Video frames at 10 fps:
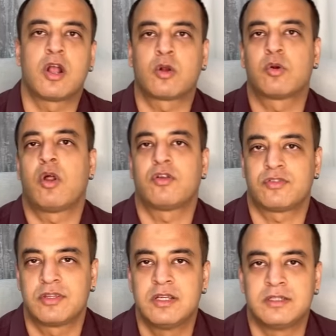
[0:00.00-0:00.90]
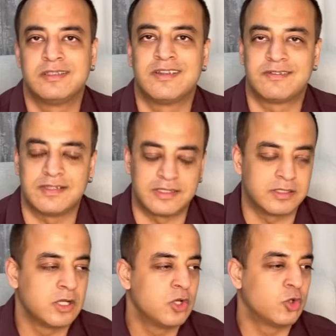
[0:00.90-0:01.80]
across the sea.